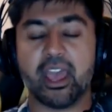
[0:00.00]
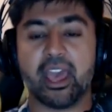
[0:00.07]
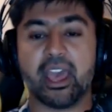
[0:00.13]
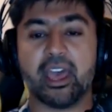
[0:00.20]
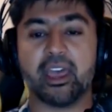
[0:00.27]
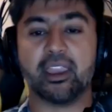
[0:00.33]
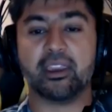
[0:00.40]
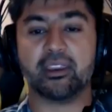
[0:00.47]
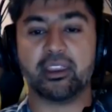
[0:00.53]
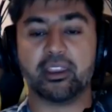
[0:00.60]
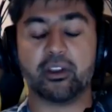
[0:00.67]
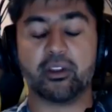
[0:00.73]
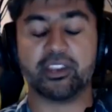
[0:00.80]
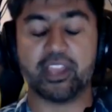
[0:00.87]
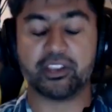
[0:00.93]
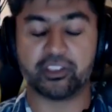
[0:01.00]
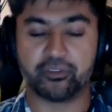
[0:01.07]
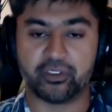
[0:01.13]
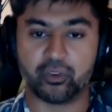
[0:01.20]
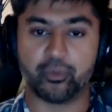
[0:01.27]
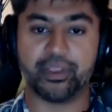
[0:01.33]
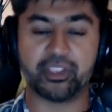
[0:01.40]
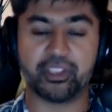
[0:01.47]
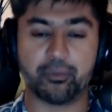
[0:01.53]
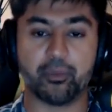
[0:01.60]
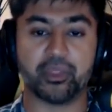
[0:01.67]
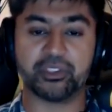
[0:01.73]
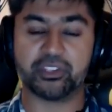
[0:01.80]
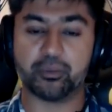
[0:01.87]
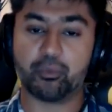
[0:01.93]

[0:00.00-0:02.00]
And, it takes a few weeks and months